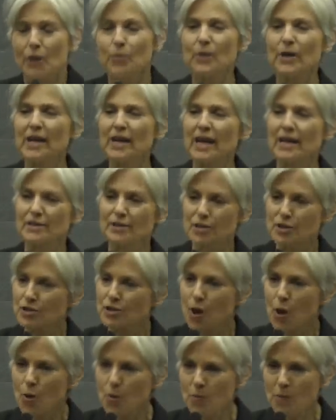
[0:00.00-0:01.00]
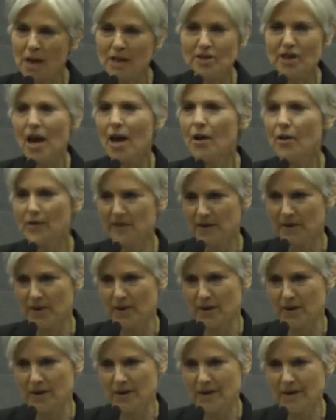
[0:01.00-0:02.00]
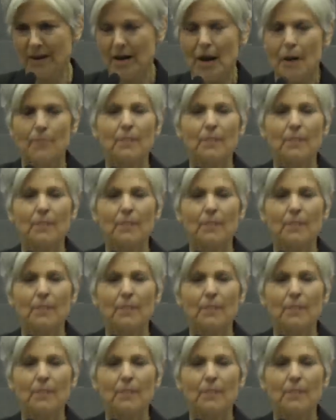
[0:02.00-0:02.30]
we get so much healthier